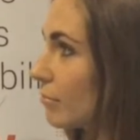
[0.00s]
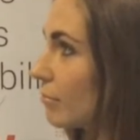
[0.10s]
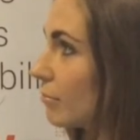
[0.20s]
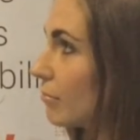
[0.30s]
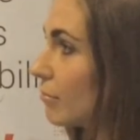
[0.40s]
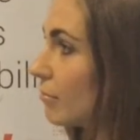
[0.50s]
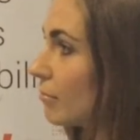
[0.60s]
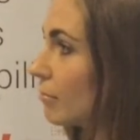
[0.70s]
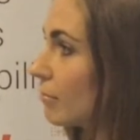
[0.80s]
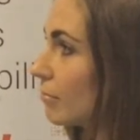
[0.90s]

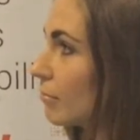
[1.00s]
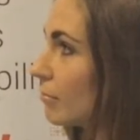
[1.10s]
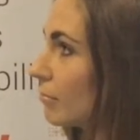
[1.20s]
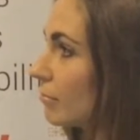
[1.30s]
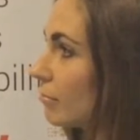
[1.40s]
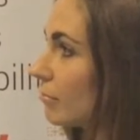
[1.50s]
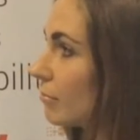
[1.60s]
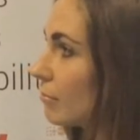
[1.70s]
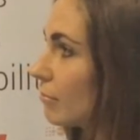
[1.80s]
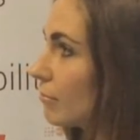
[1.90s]

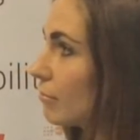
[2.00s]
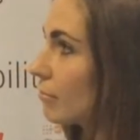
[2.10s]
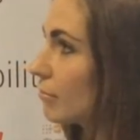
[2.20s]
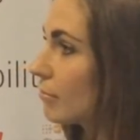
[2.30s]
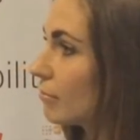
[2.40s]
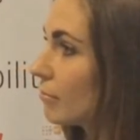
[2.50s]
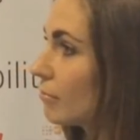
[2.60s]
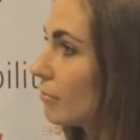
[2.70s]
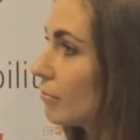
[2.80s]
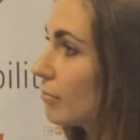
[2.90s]

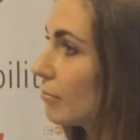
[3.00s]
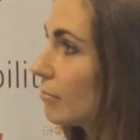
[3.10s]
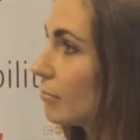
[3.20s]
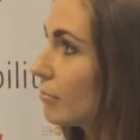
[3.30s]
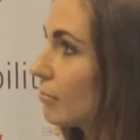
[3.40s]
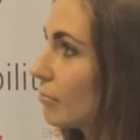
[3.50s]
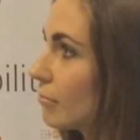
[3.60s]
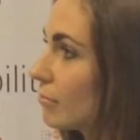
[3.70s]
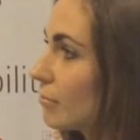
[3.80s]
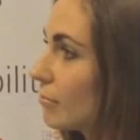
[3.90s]

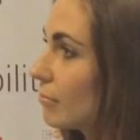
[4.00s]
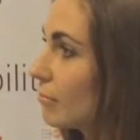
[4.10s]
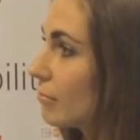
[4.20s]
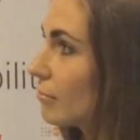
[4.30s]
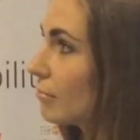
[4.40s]
[no speech]